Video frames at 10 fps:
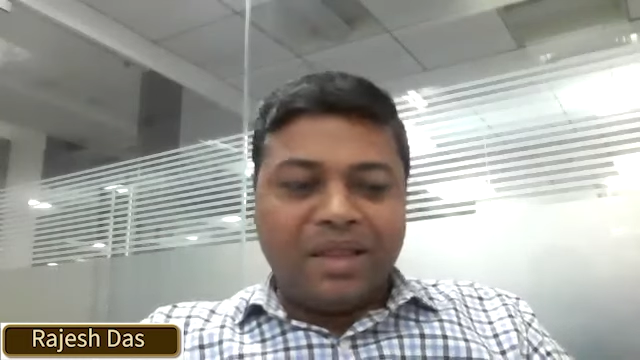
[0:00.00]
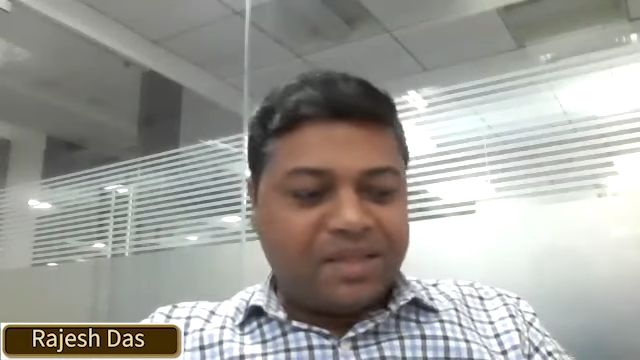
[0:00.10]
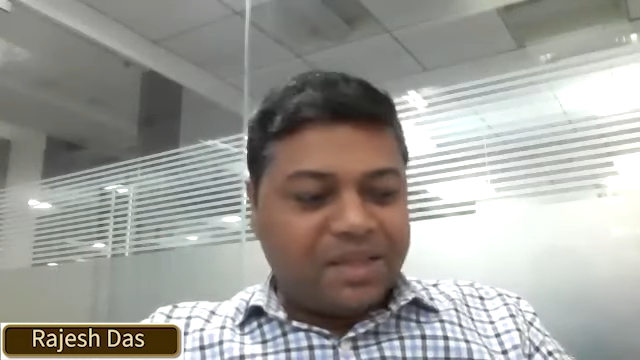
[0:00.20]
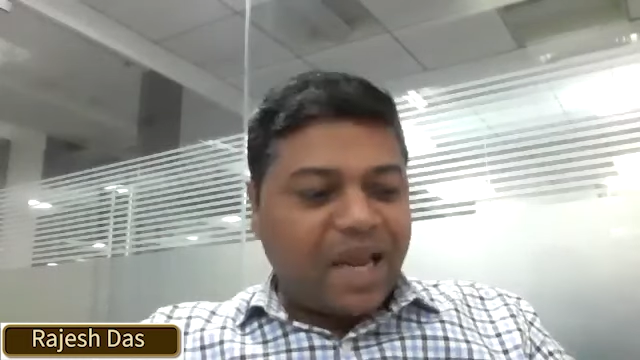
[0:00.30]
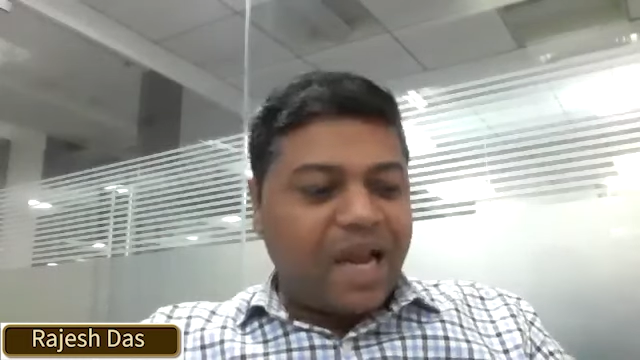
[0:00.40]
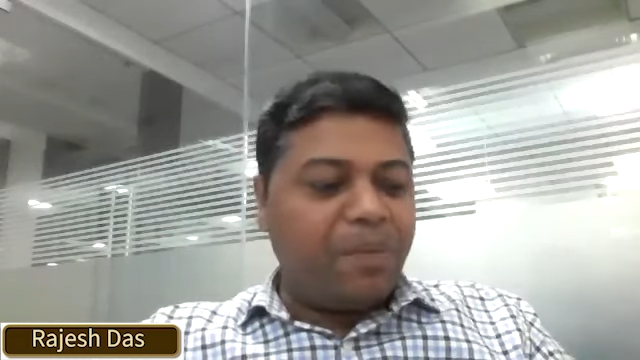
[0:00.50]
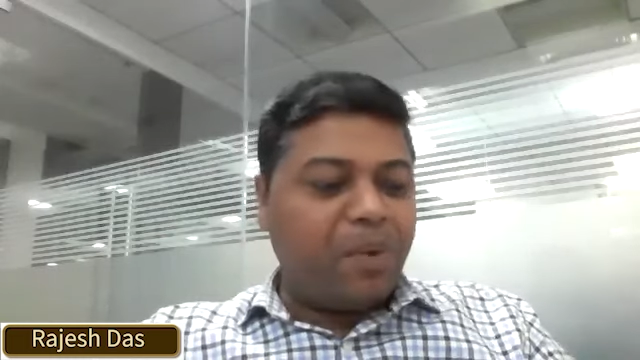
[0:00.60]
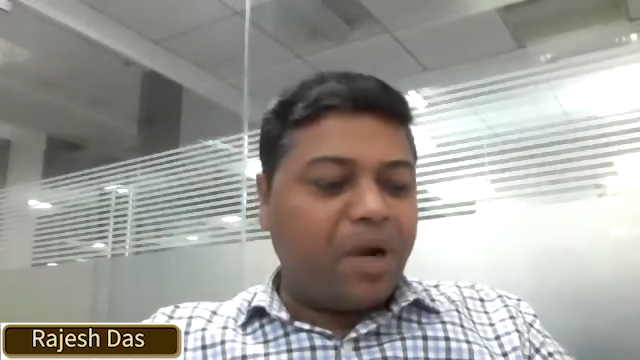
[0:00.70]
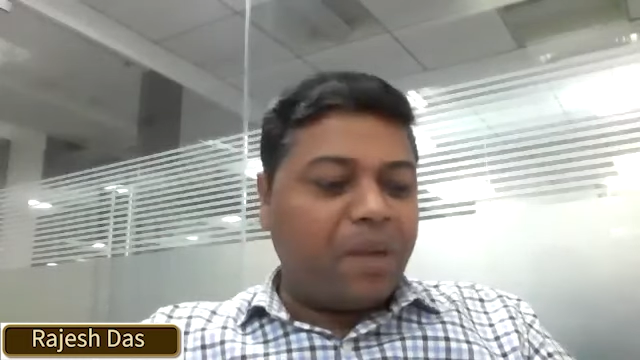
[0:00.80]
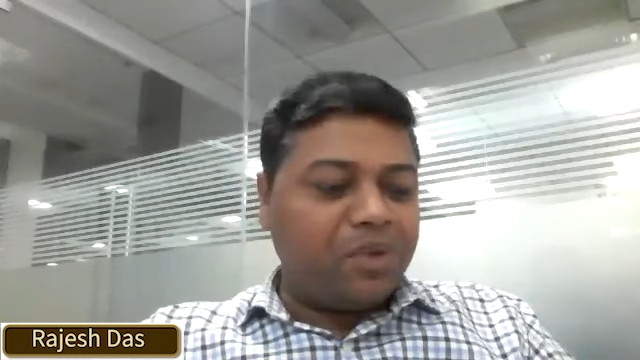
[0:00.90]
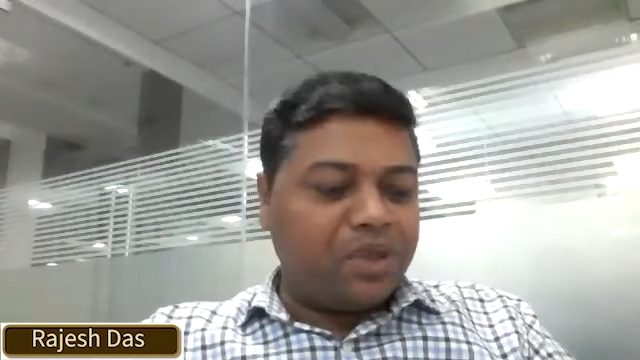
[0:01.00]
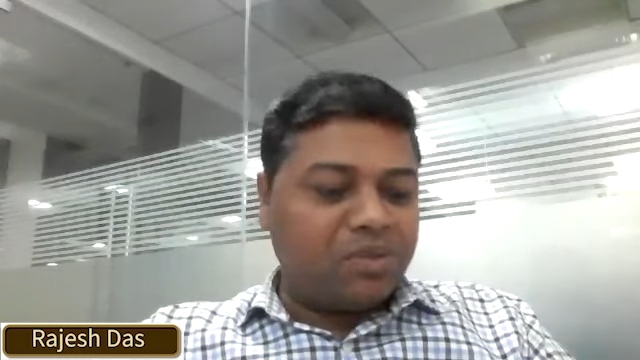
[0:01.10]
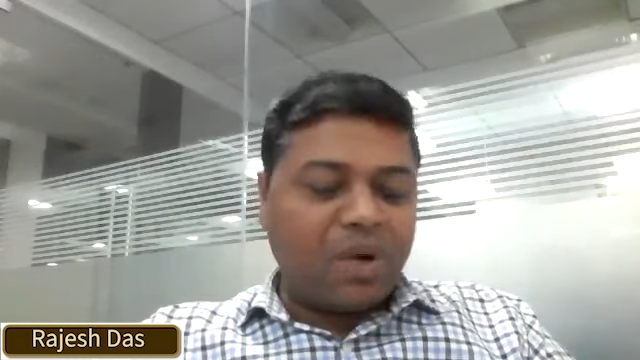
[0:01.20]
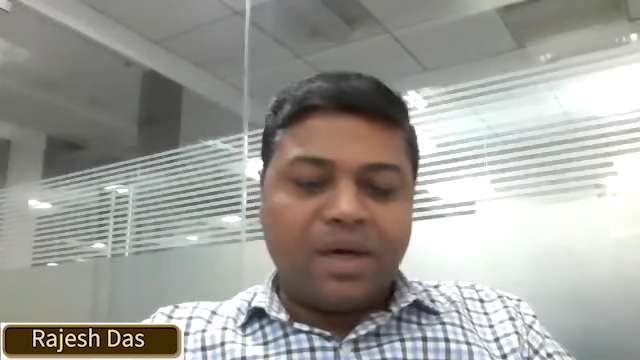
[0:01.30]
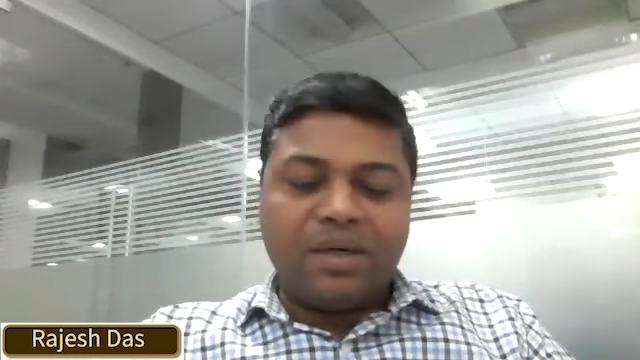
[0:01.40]
The second point I'm
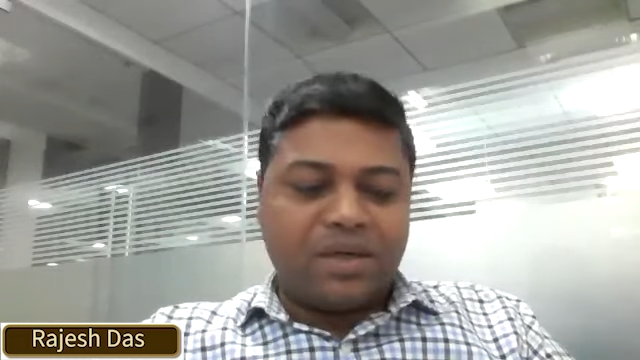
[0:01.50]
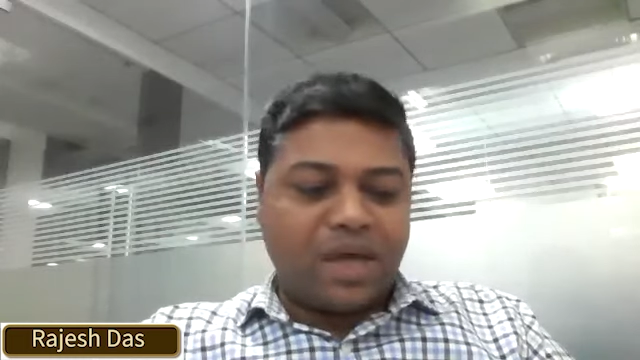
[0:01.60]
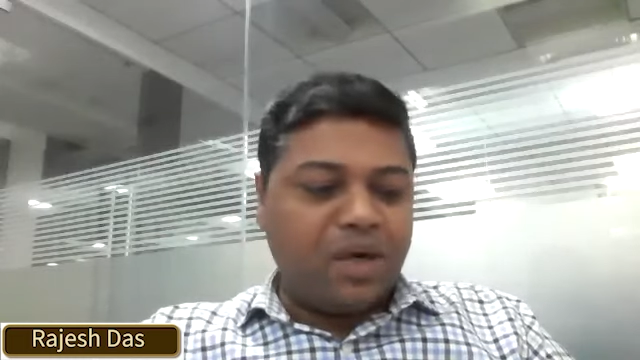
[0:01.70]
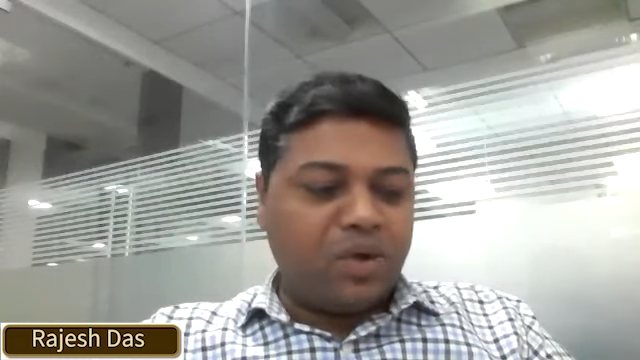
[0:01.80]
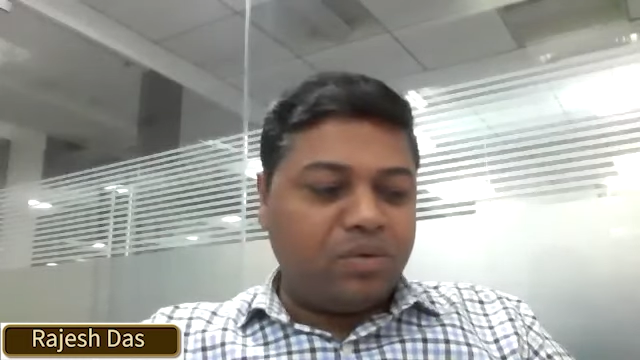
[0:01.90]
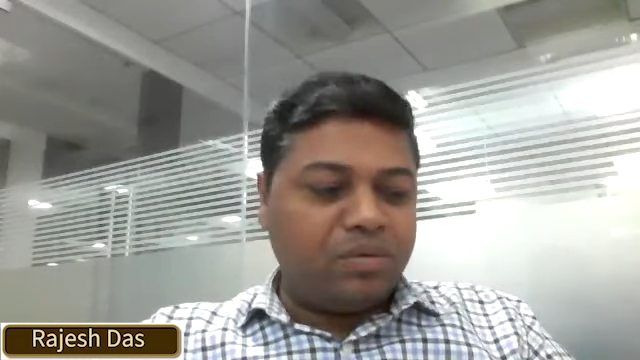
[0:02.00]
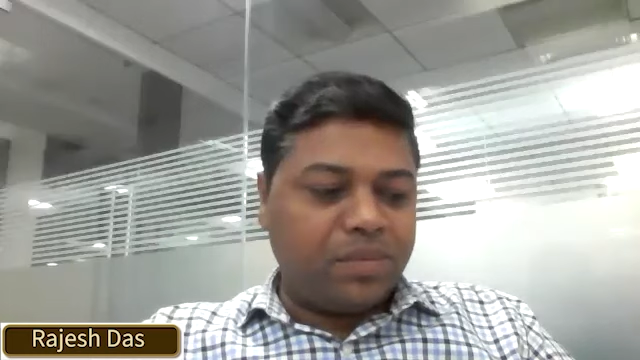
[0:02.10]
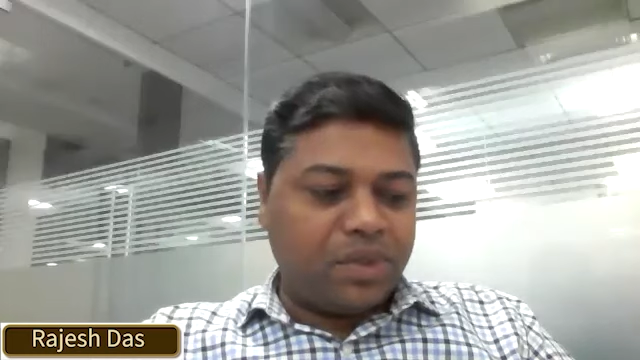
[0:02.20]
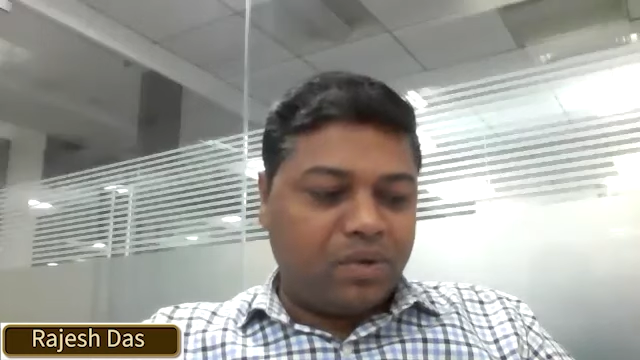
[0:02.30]
just trying to